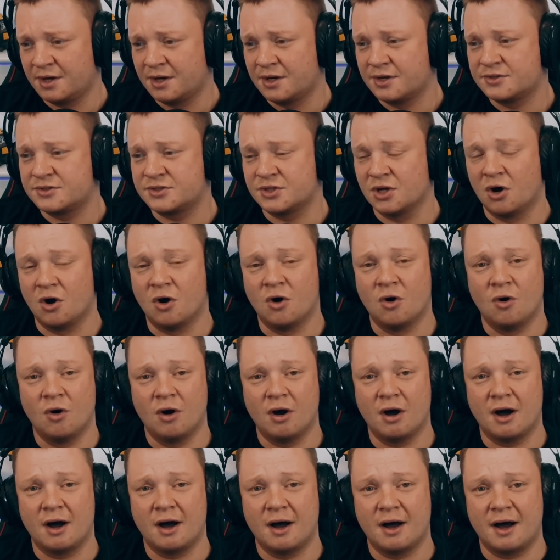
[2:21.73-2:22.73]

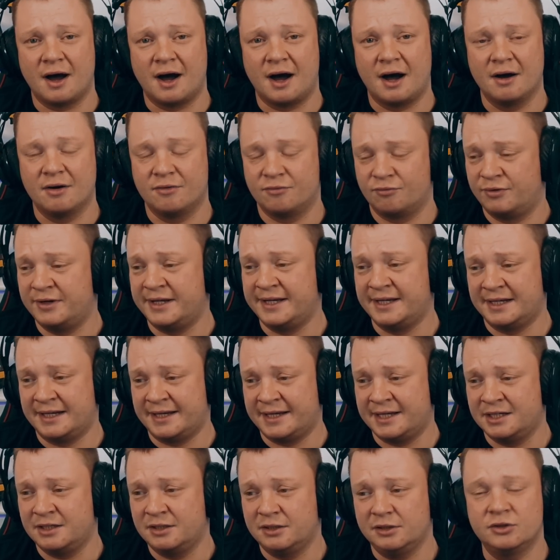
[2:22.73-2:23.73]
So
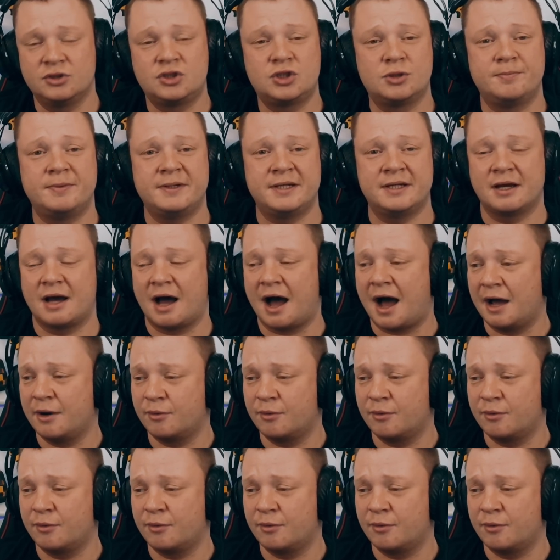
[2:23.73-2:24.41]
really, you should be,